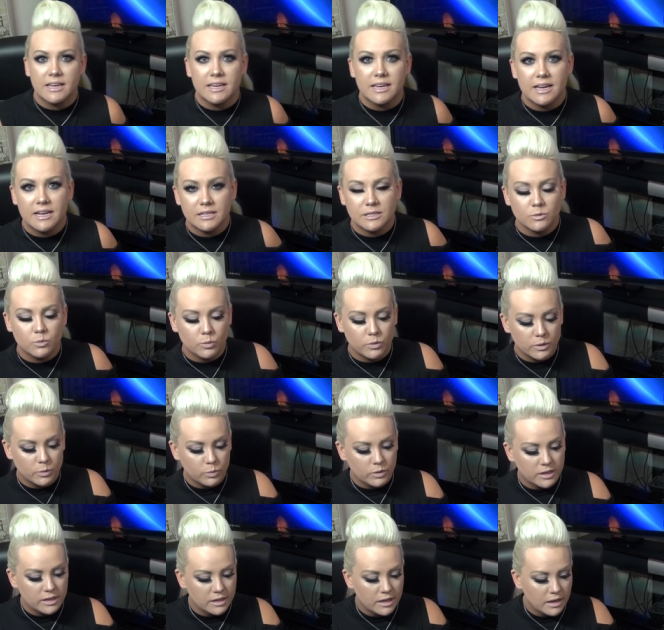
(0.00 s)
yes, we
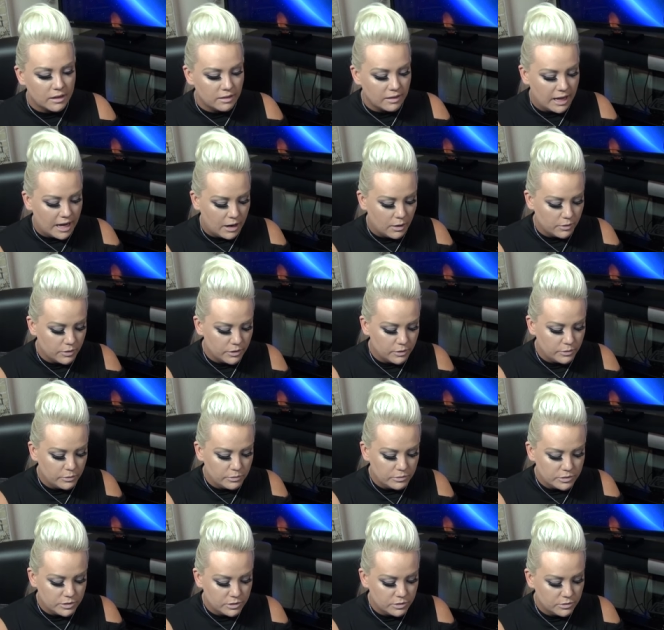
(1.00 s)
will allow
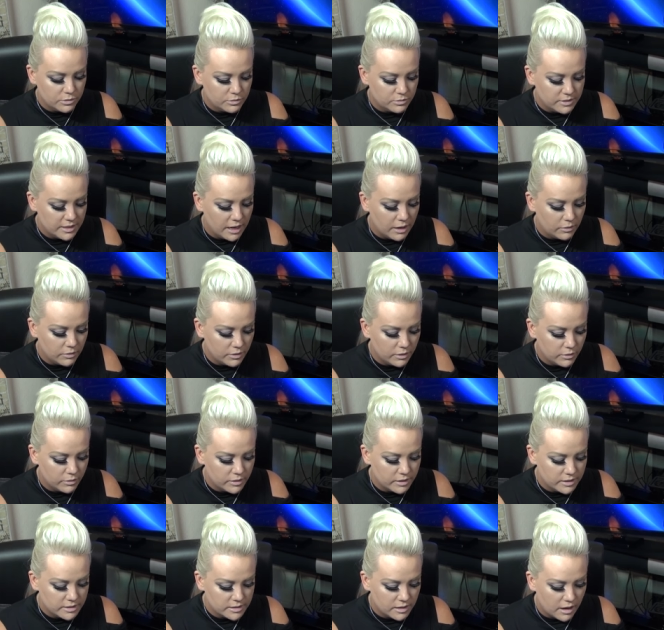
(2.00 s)
you to download
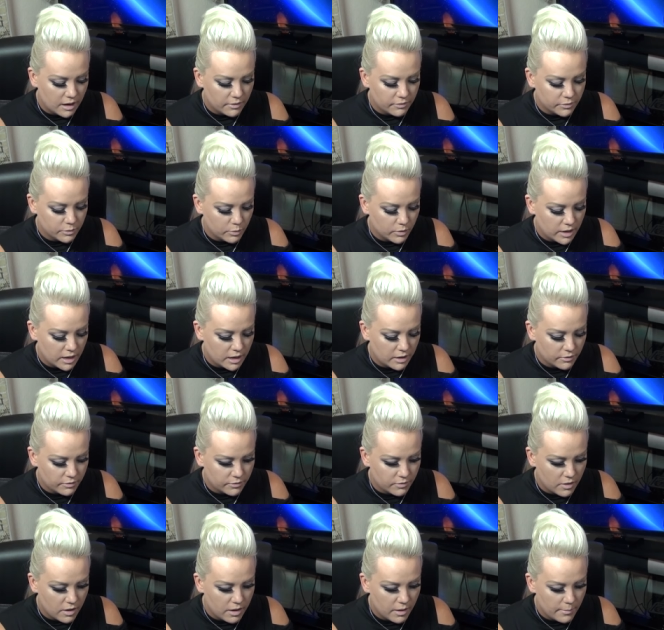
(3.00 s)
the software
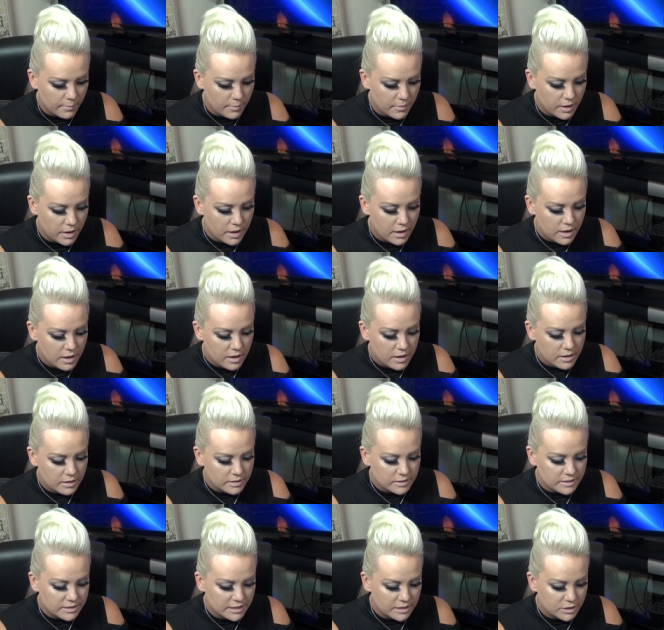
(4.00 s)
from
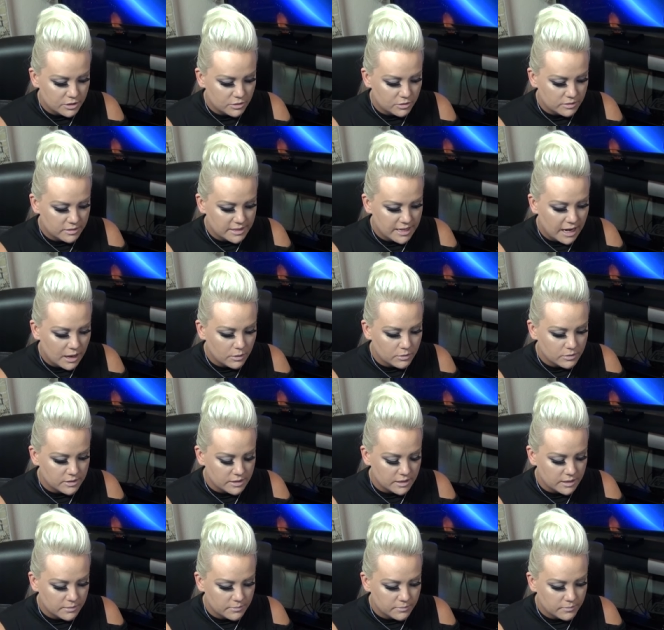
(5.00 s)
Digital
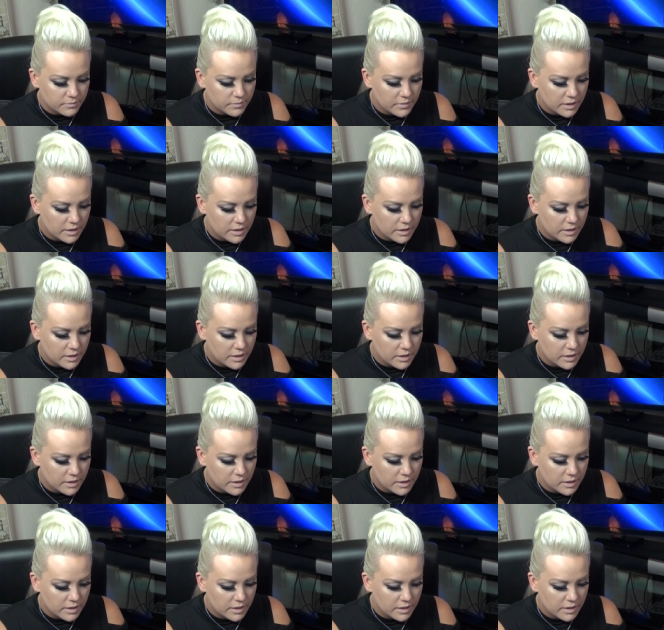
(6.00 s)
Dowsing.